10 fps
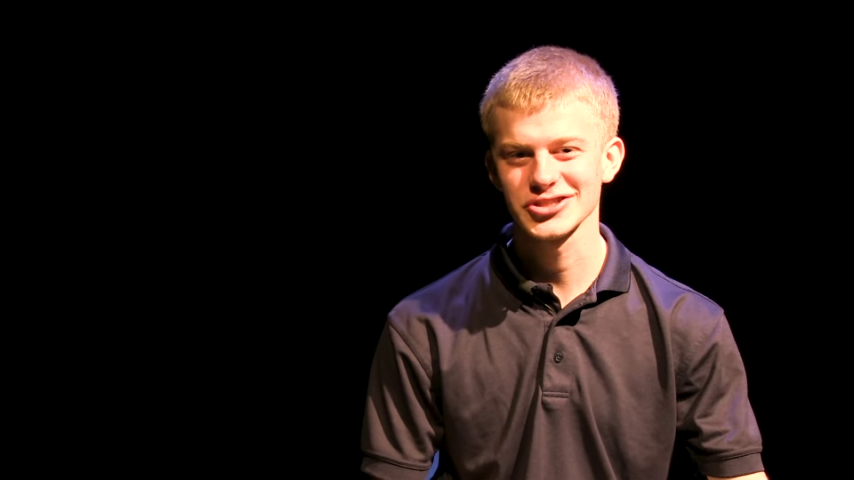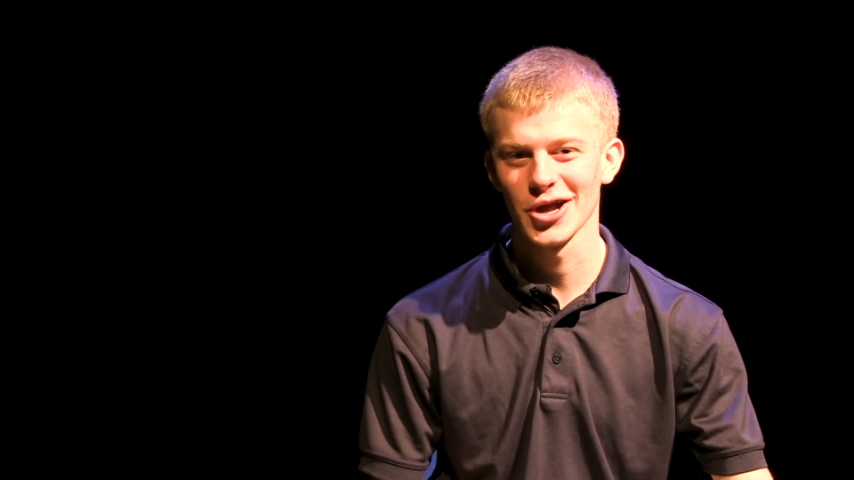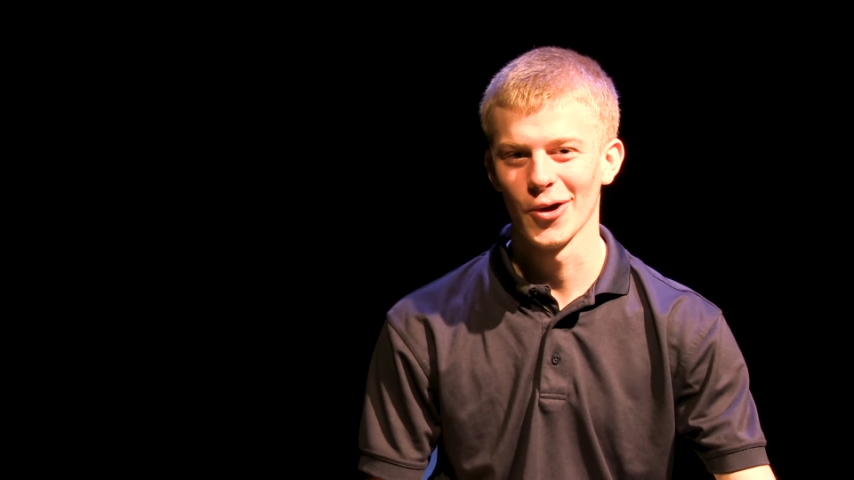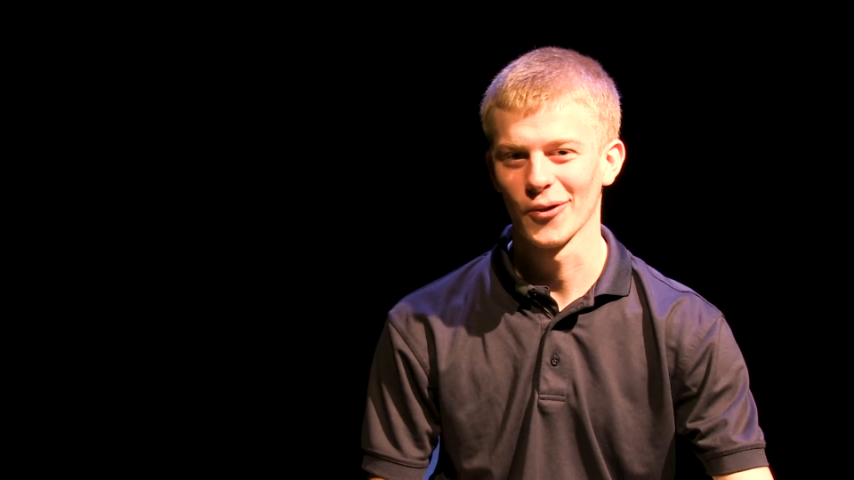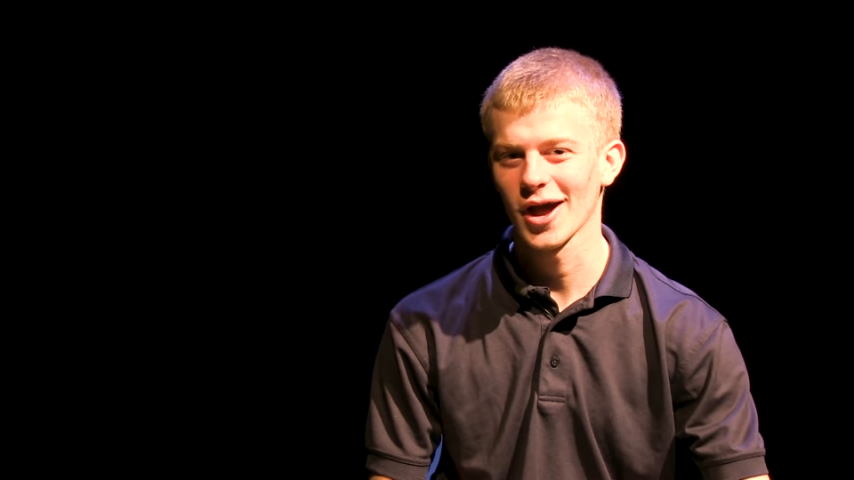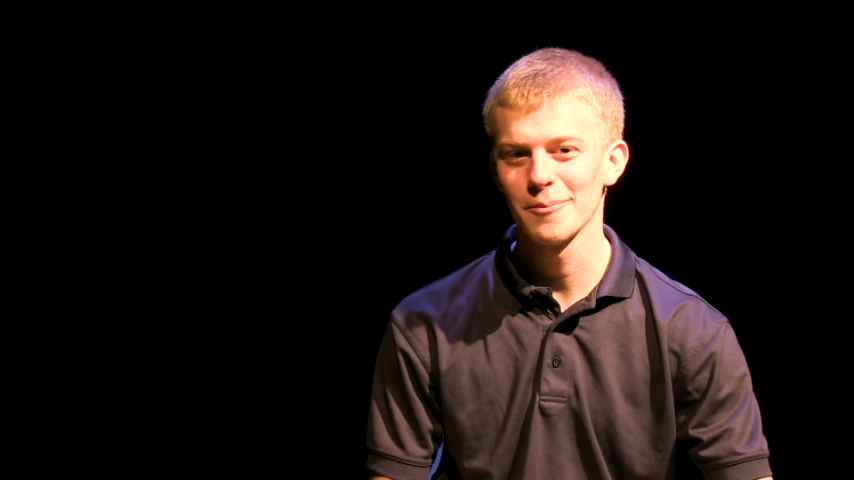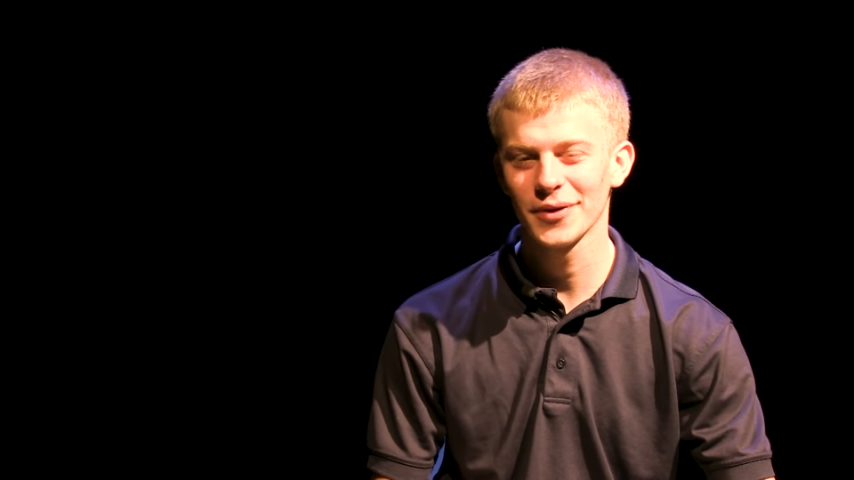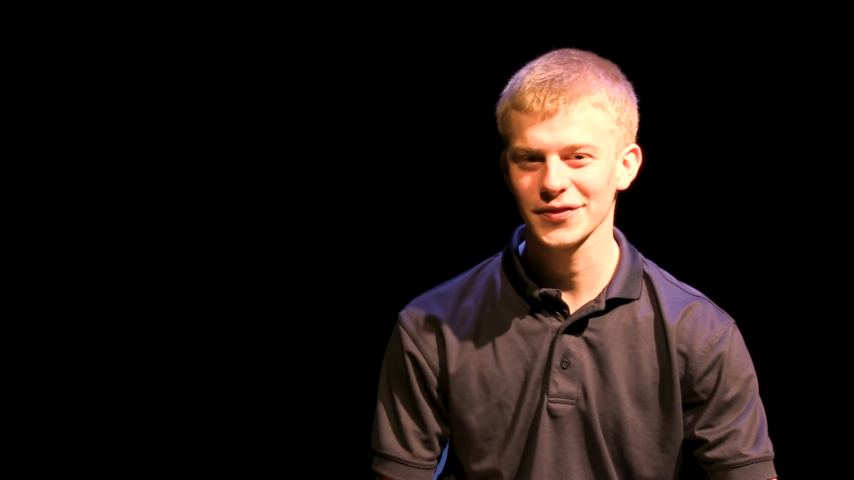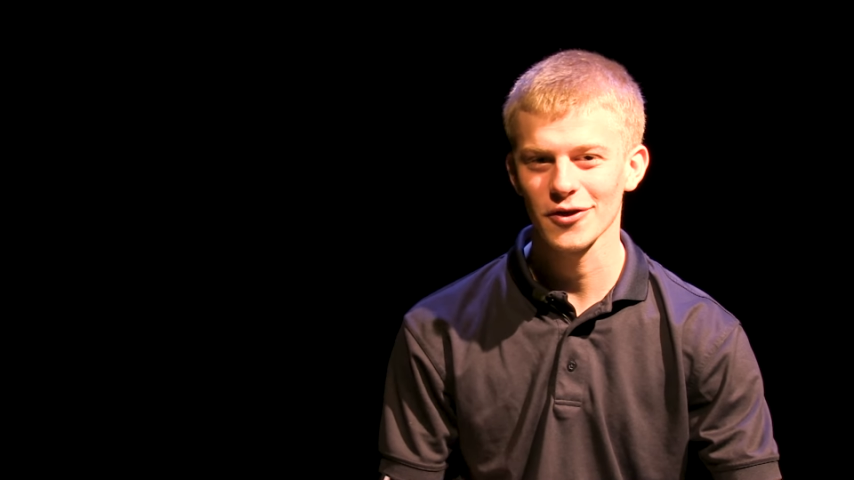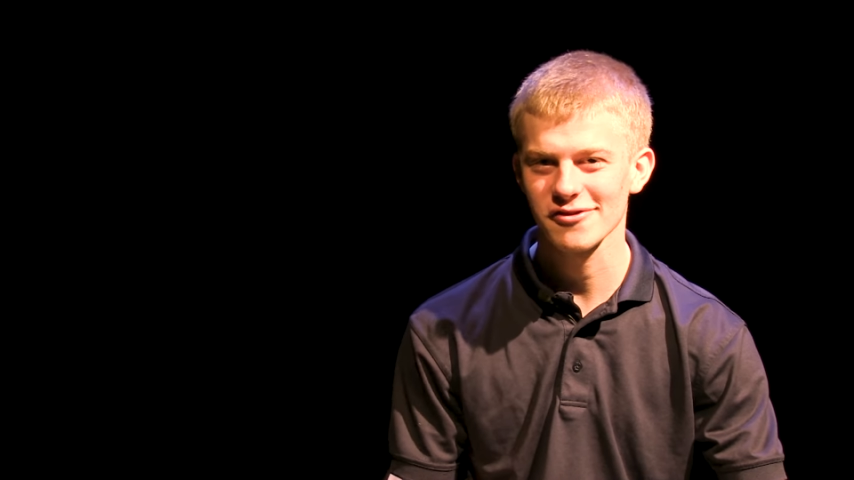so come
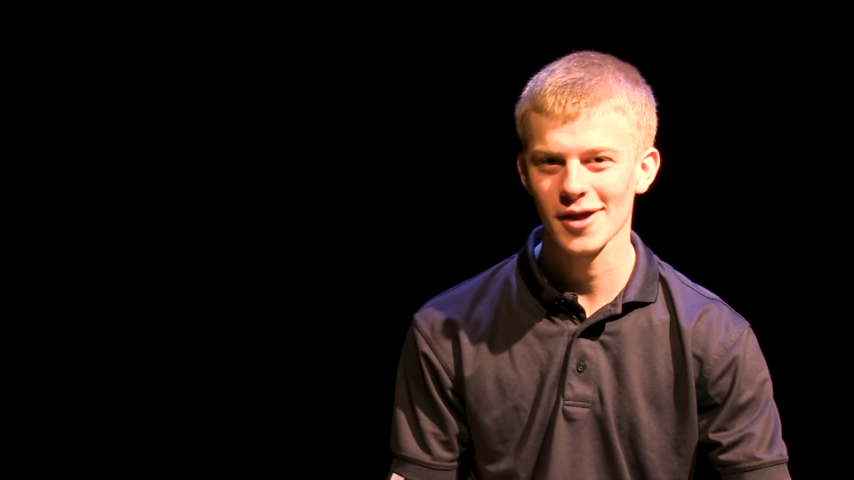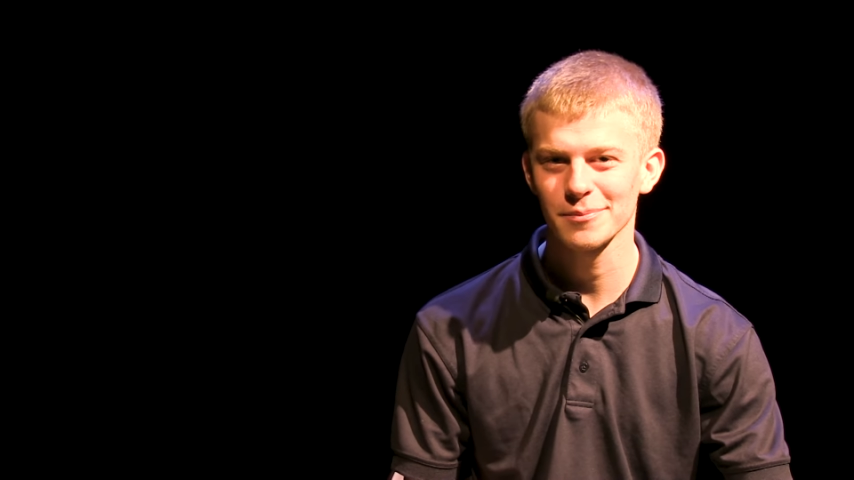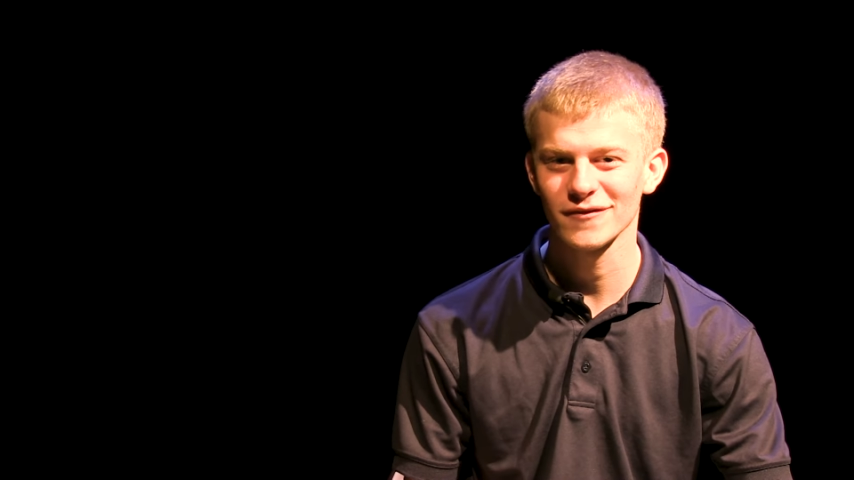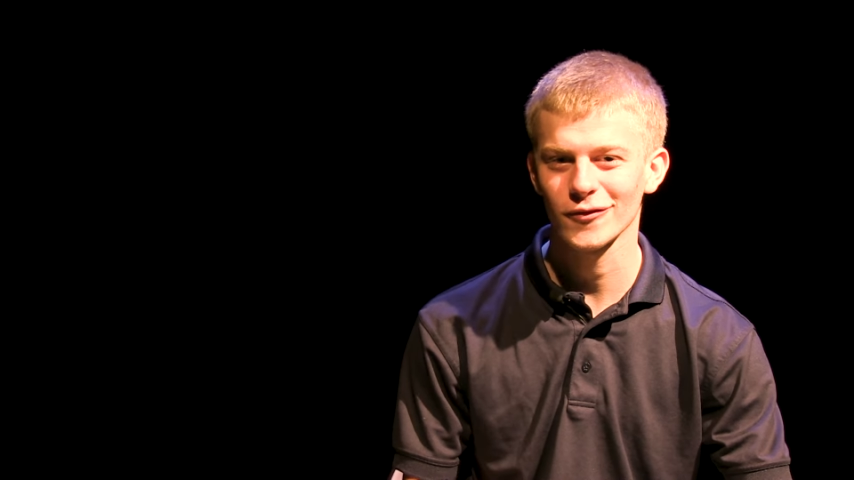pick those up